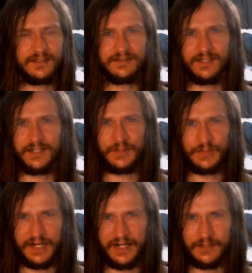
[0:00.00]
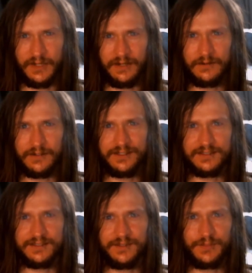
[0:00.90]
try to brag about what it
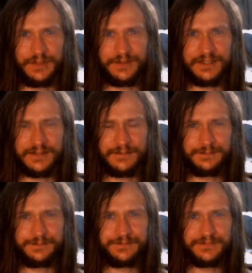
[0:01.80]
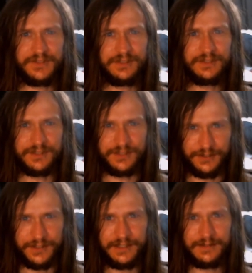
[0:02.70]
is you're building. You just do
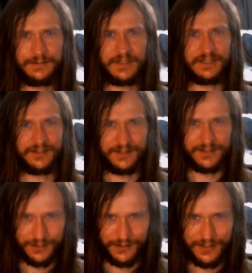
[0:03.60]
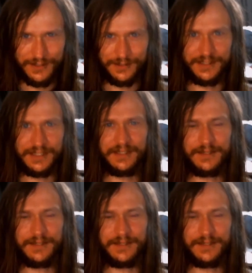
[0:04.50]
it because you enjoy doing it.